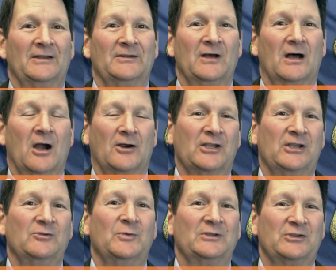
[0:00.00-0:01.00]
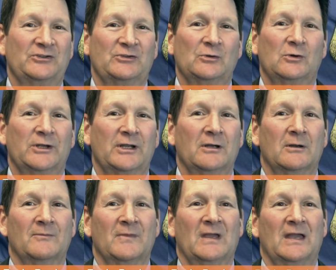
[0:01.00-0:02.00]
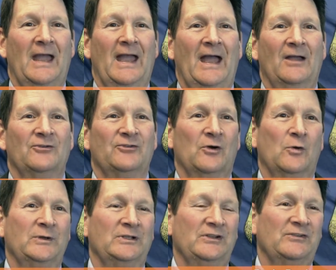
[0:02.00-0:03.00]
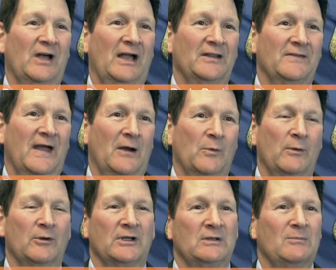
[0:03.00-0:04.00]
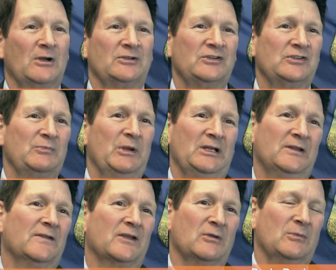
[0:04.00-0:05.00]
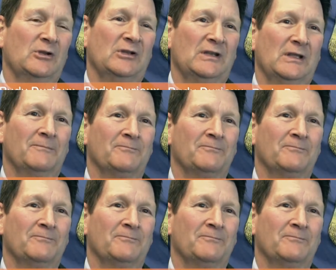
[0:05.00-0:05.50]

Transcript: And our kids went to school here, and so we decided that we were going to participate in the community,